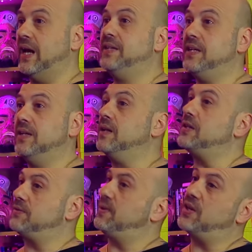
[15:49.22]
and in
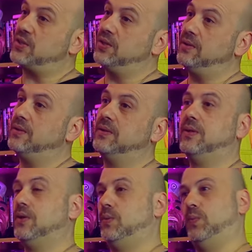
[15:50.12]
like fashion,
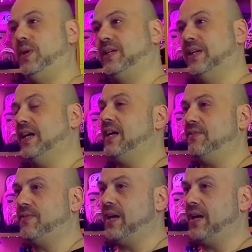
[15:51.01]
we can have